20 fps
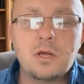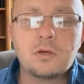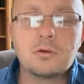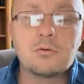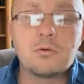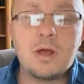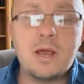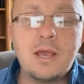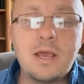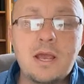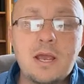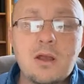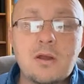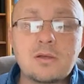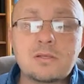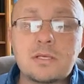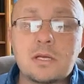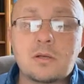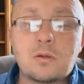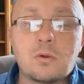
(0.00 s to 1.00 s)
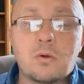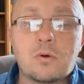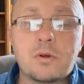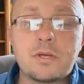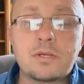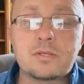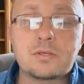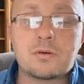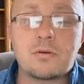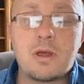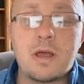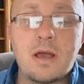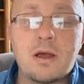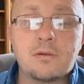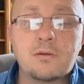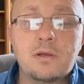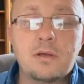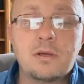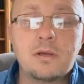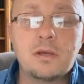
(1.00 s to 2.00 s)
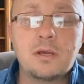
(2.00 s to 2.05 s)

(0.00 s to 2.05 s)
Gray hair is a glorious crown.